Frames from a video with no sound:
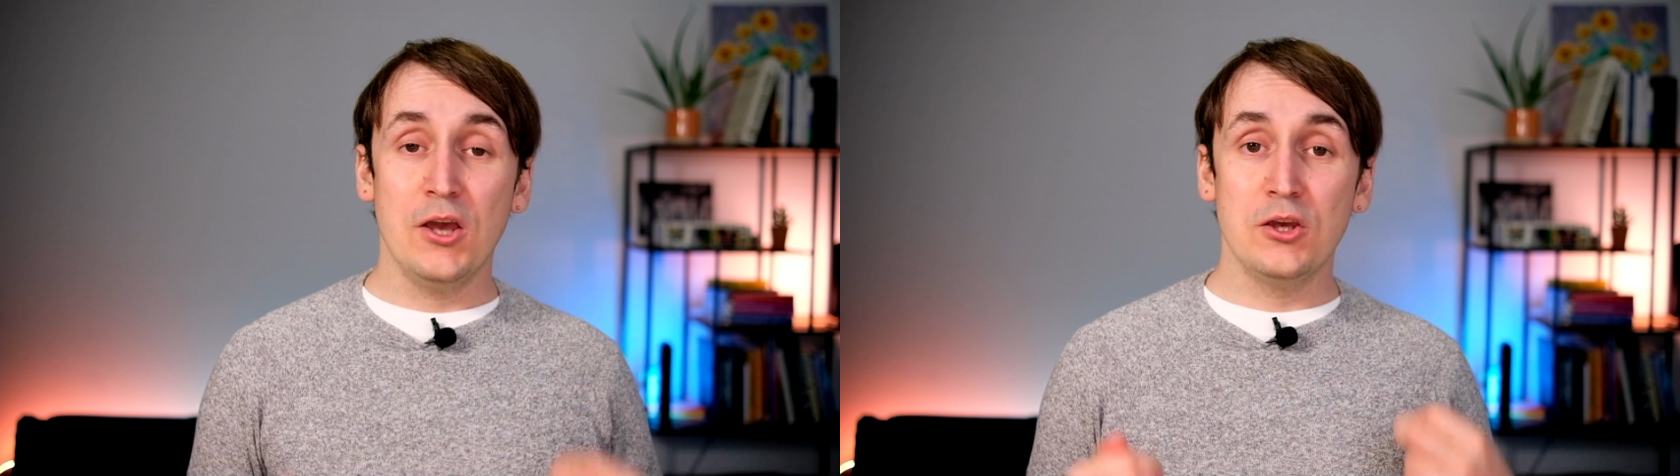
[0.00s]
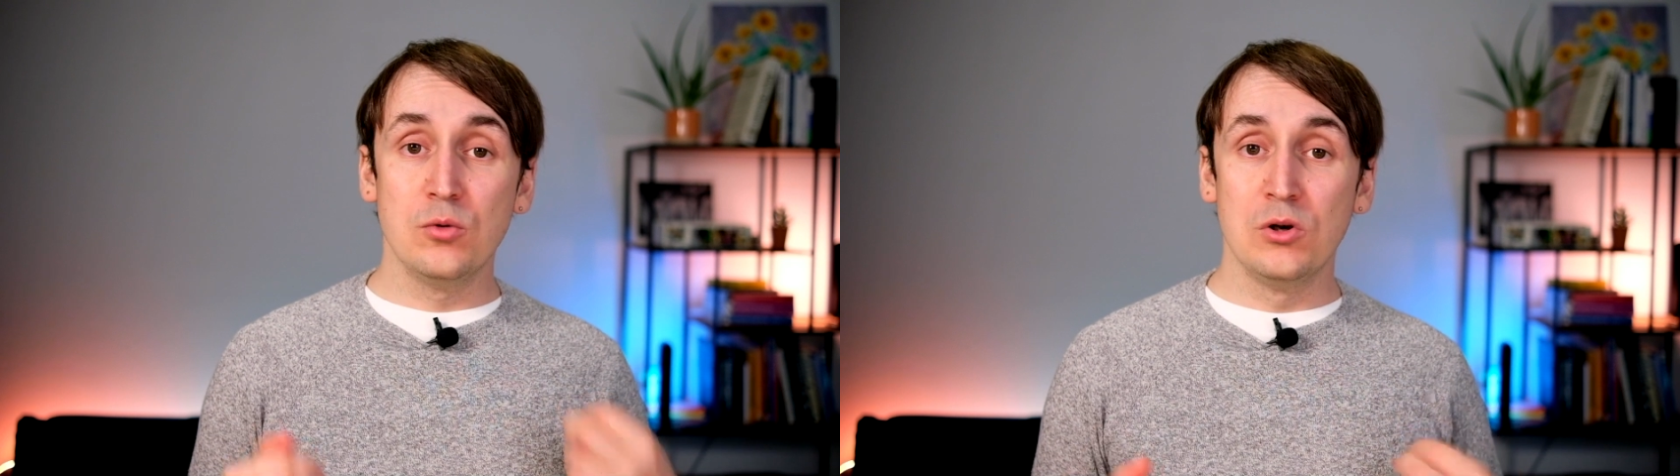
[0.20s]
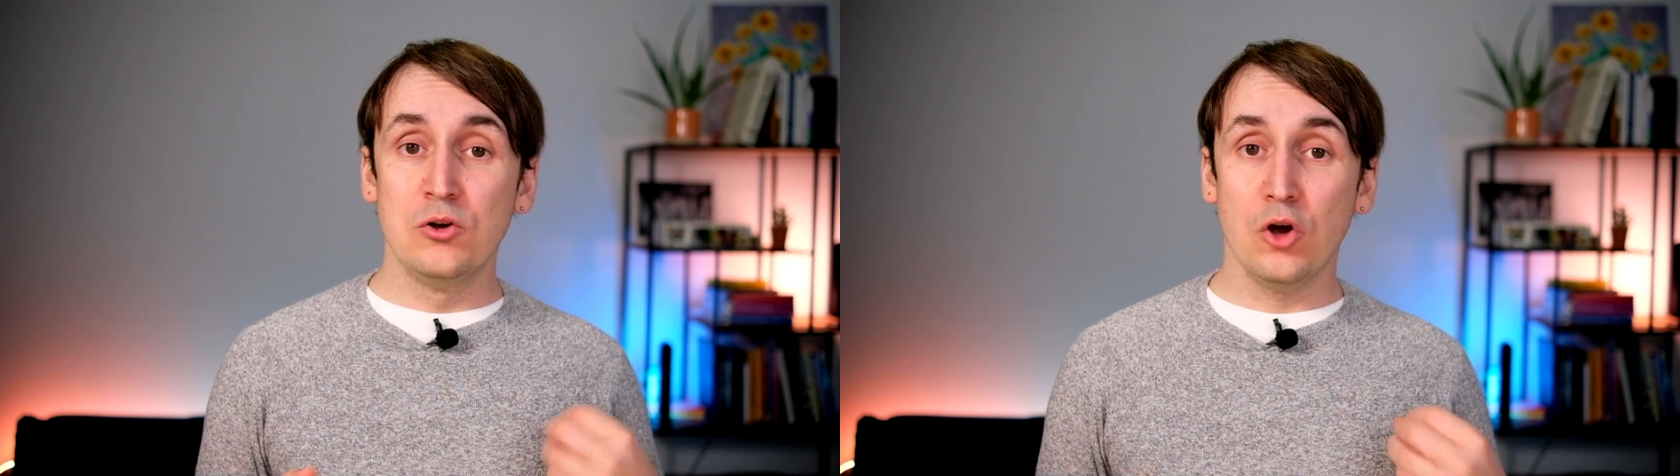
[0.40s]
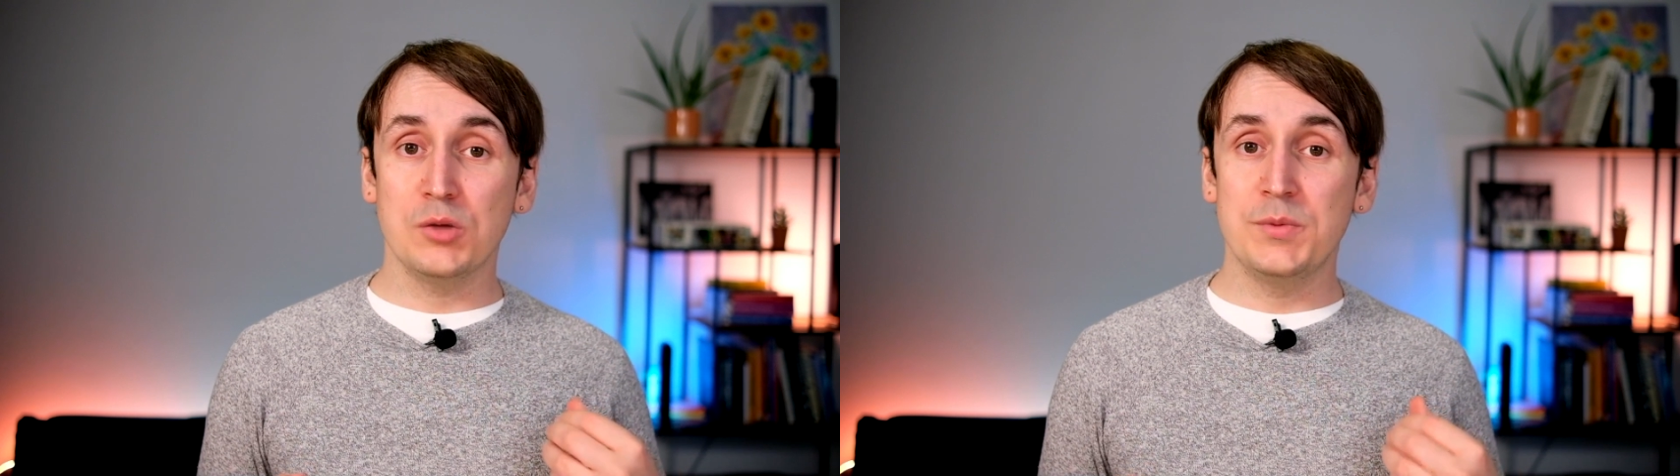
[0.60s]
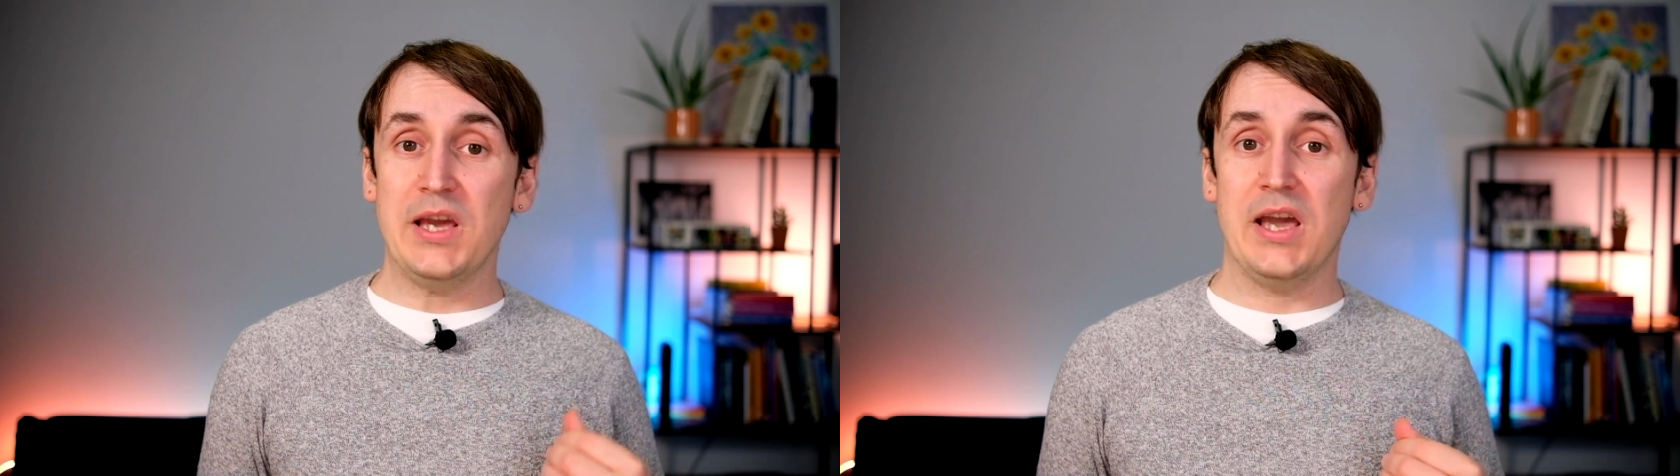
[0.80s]
You will not
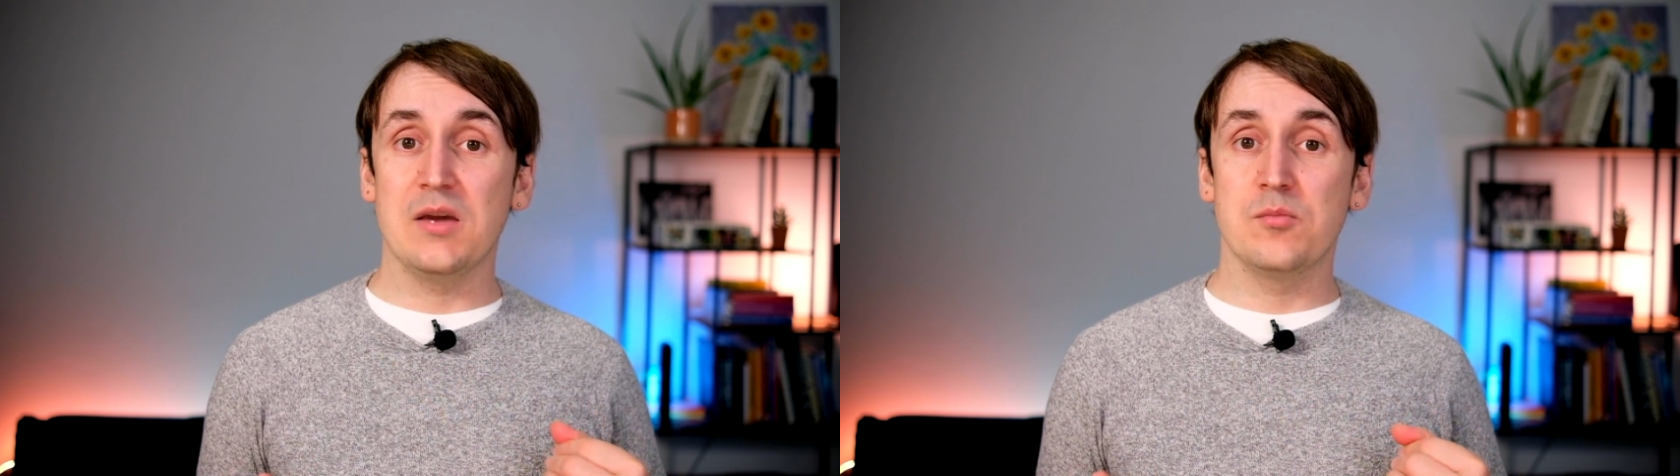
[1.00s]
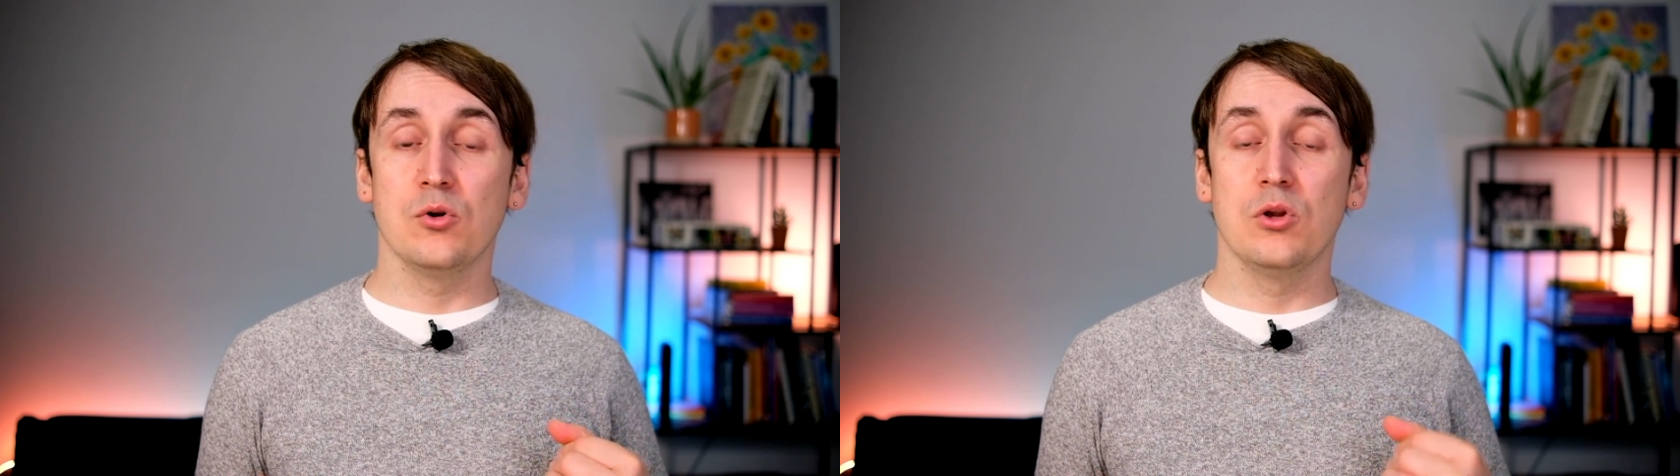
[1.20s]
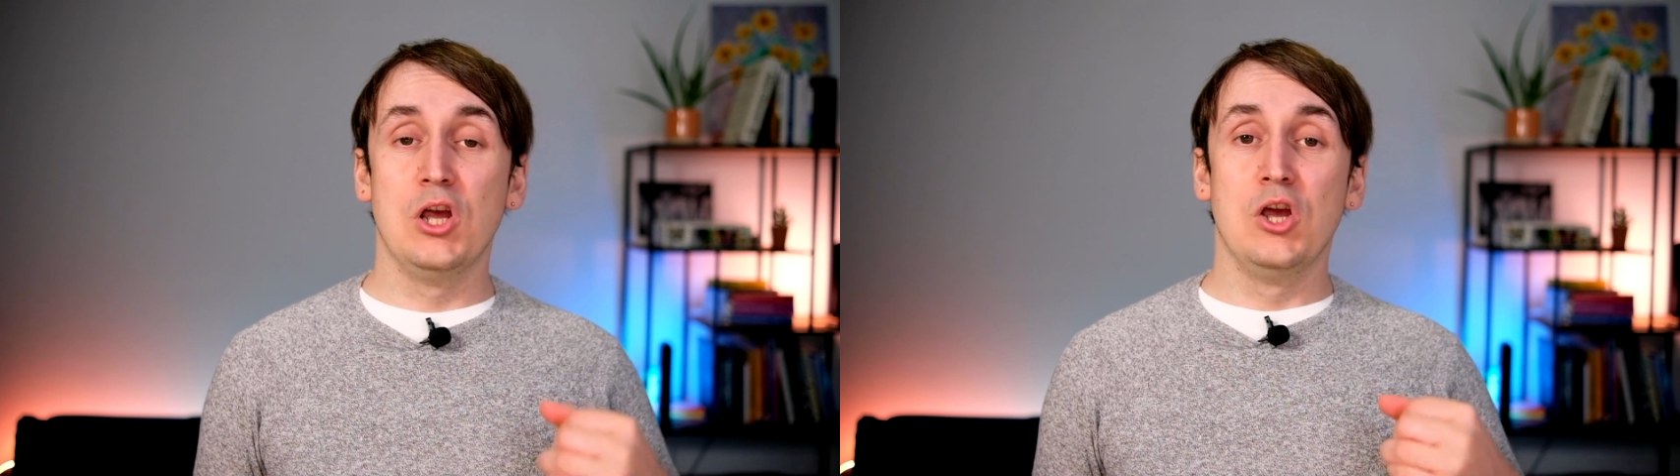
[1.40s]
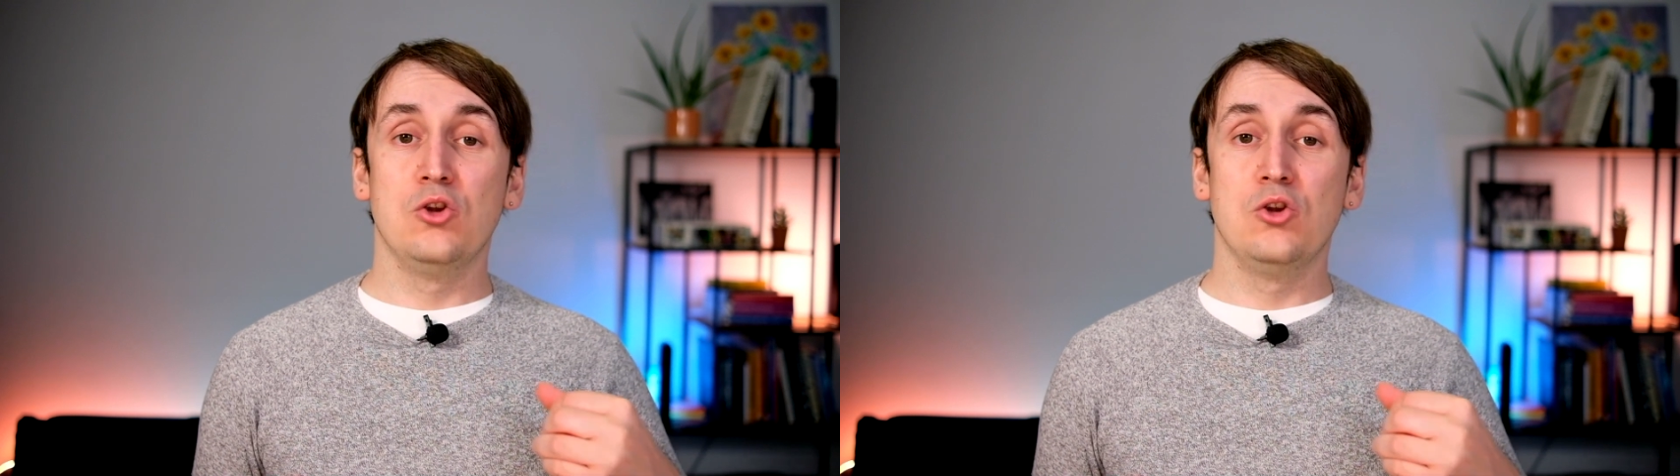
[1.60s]
be able